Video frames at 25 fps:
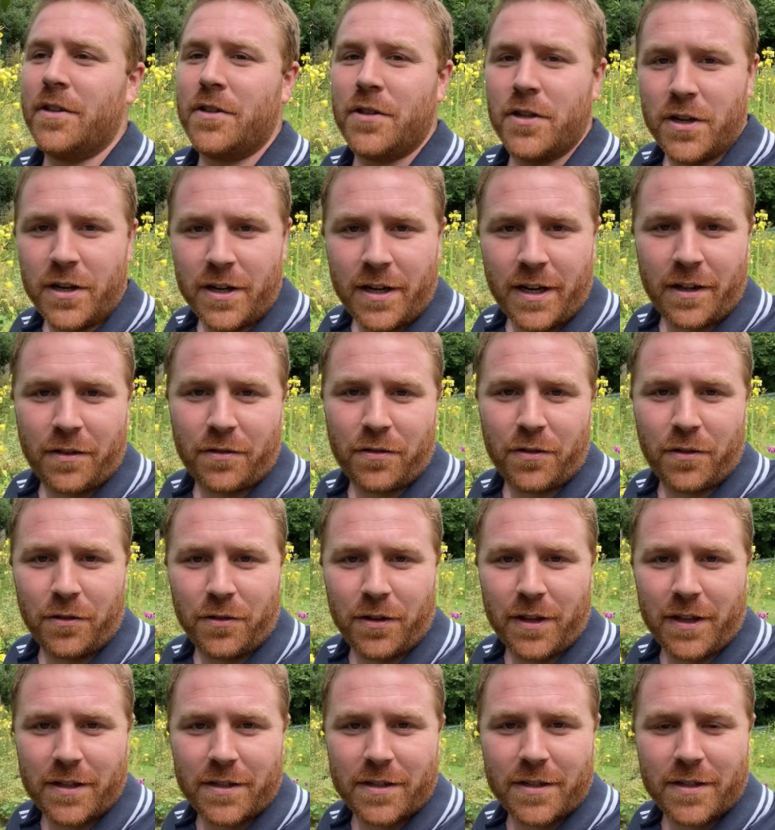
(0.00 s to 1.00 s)
journey
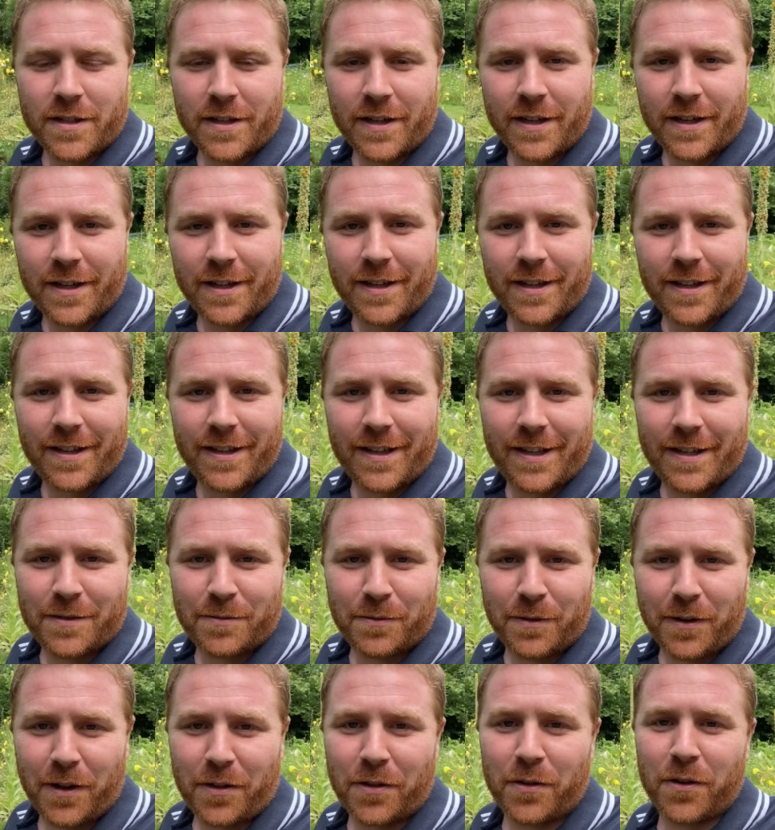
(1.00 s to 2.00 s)
through this
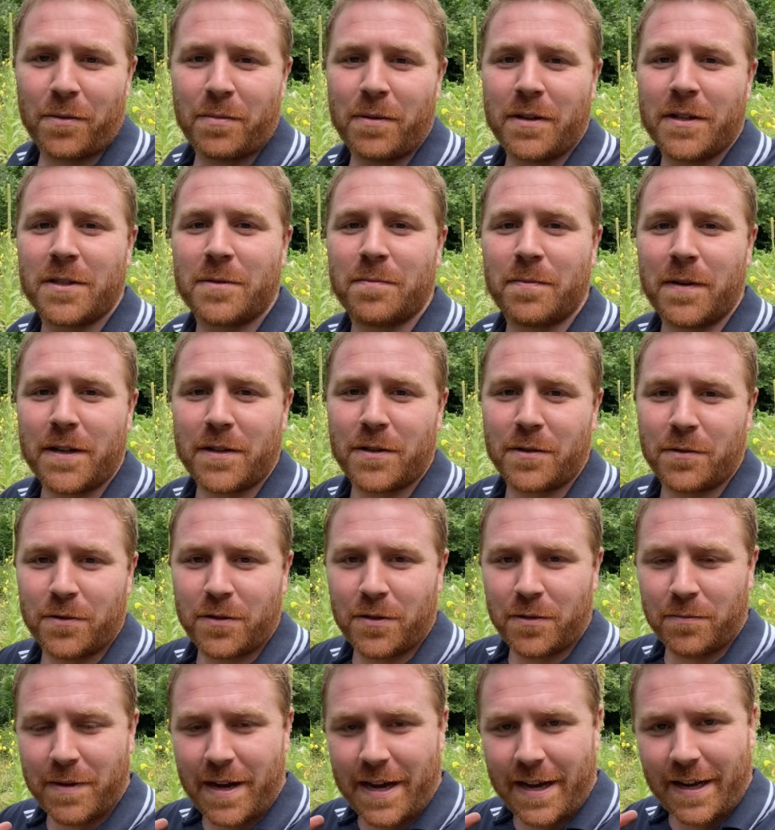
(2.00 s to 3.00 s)
this one. I thought it'd be special
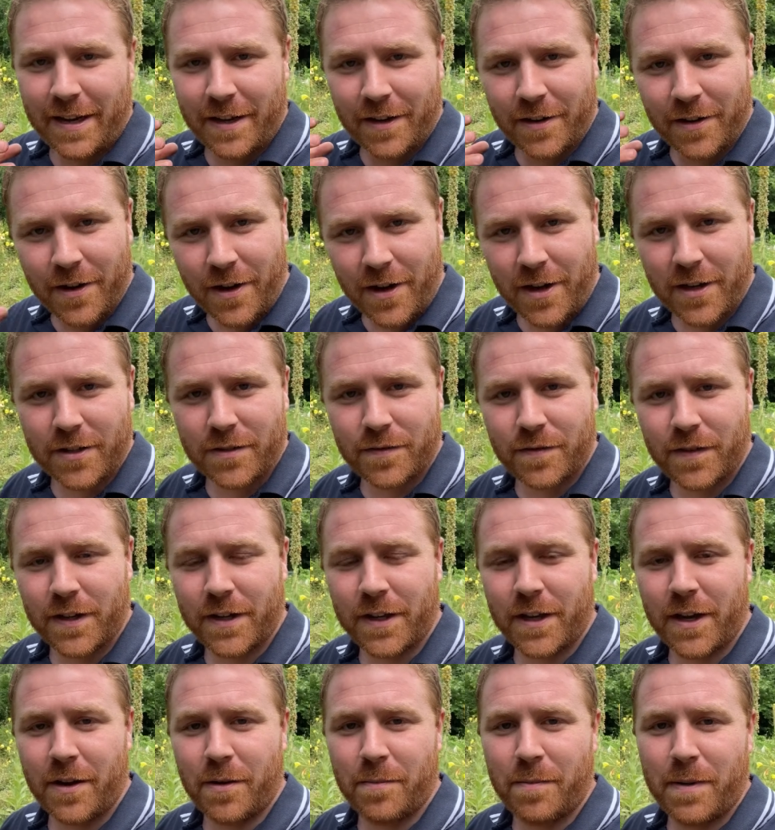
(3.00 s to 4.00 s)
to make a nice
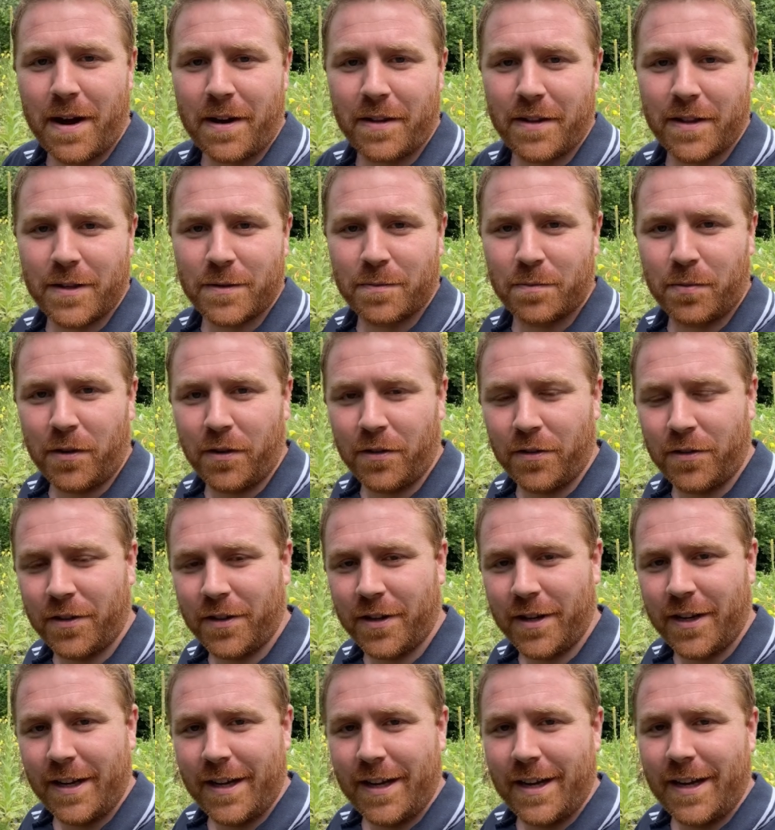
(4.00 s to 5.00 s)
video about this
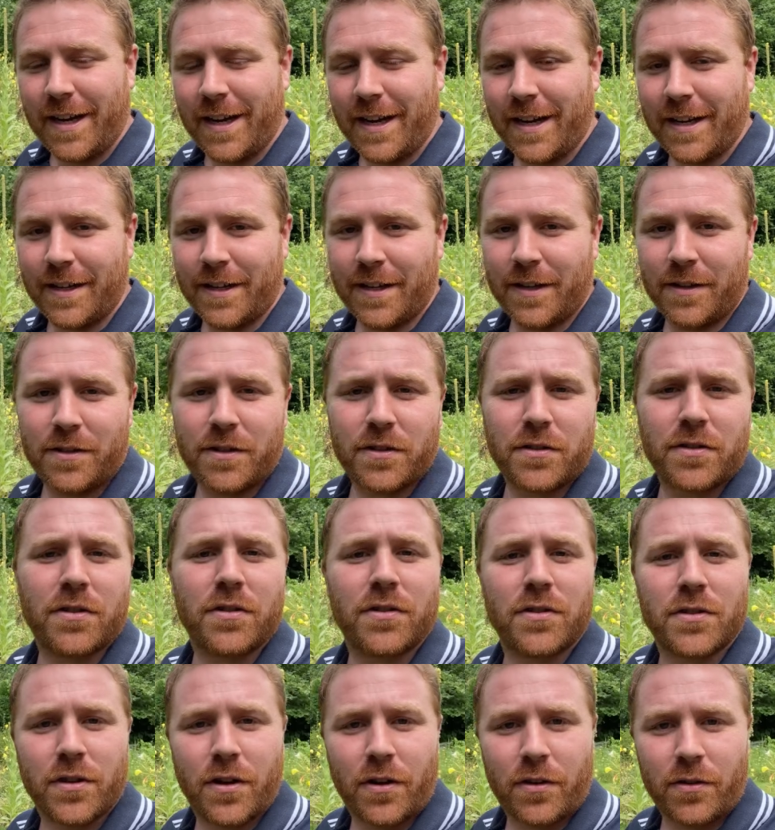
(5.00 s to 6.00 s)
pond and just
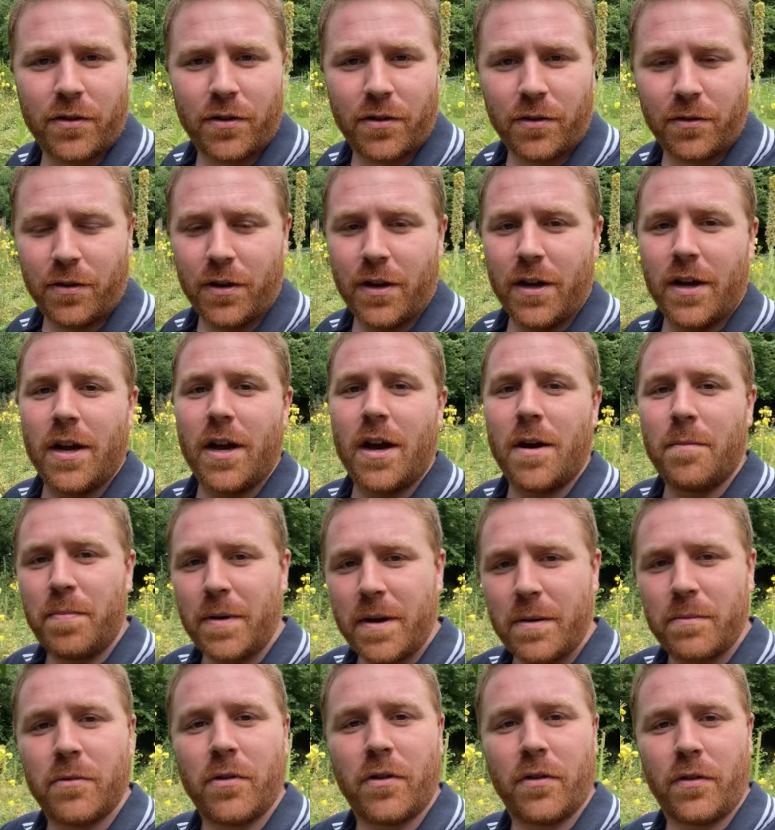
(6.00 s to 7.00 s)
to show you a
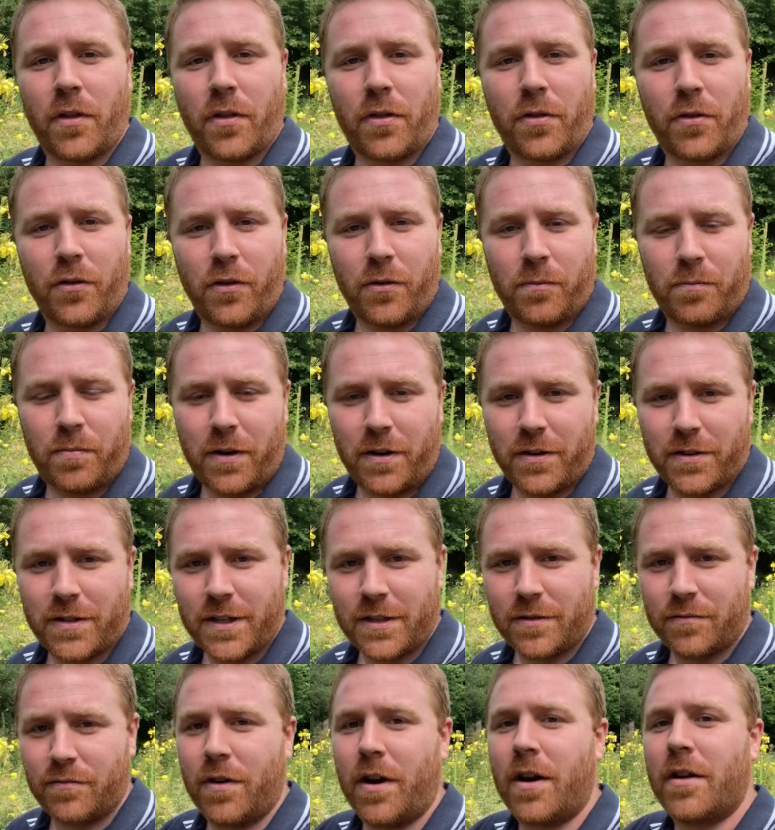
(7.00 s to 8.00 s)
bit more of the thought
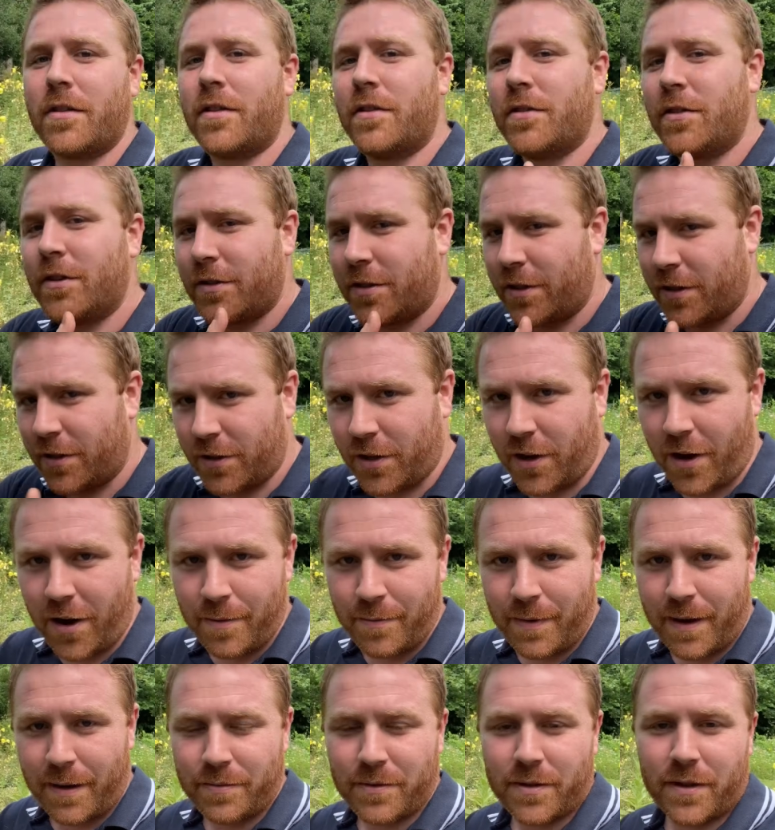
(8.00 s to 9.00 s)
process rather than just a
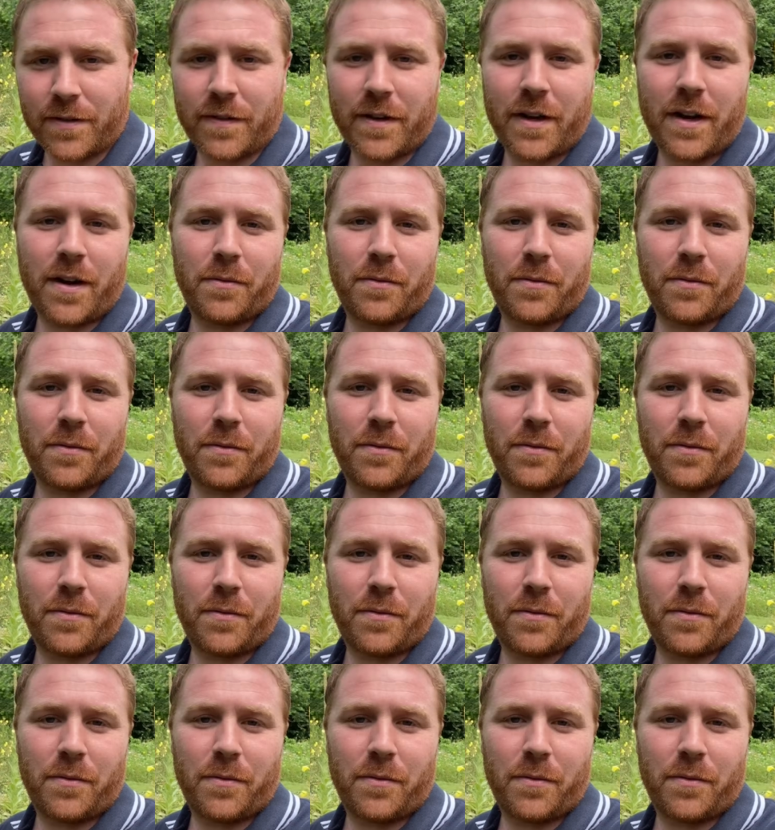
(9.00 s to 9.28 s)
time lapse of it.